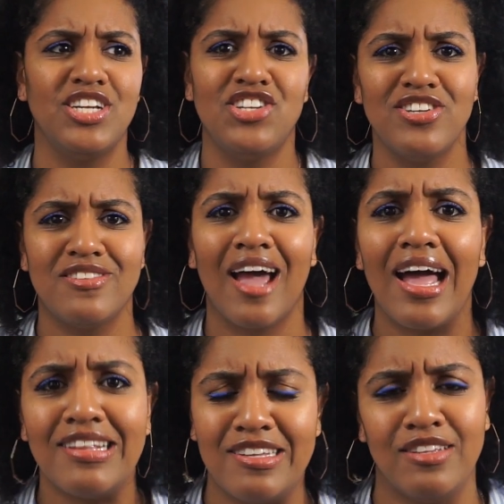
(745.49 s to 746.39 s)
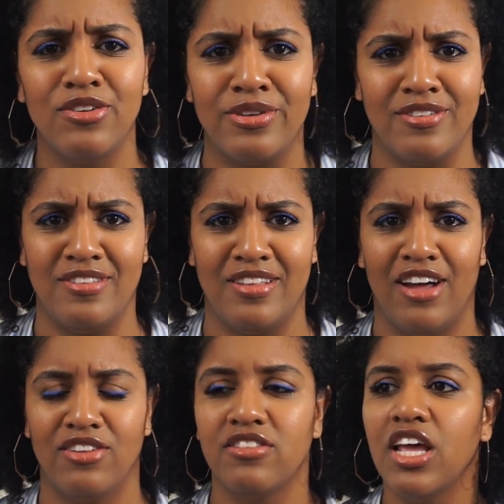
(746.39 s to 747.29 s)
just got to Lawrence's
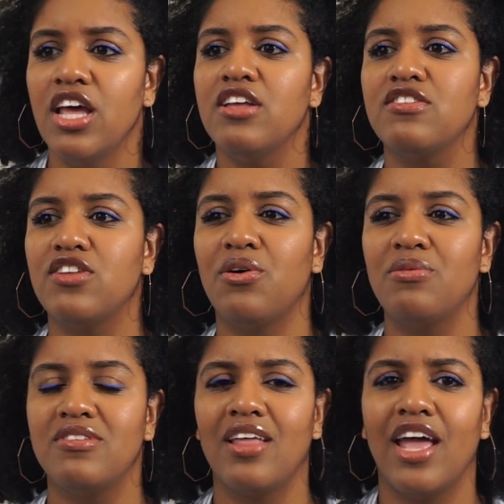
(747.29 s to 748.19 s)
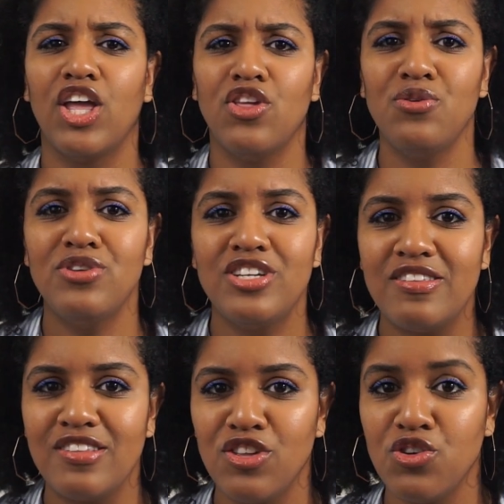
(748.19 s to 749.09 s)
house. So it was like, you just